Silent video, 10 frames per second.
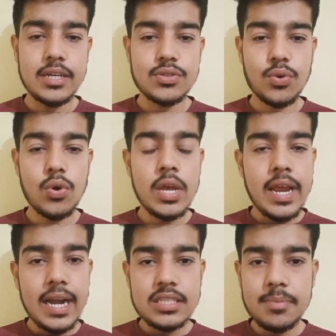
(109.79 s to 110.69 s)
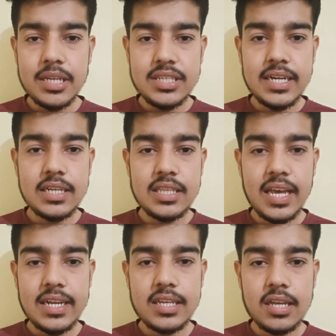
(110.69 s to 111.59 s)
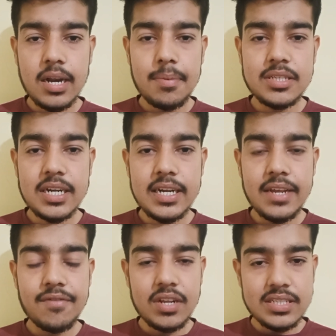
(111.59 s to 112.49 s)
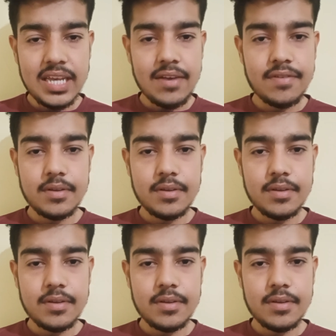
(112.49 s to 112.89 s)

So, at some extent, they are representing oneself,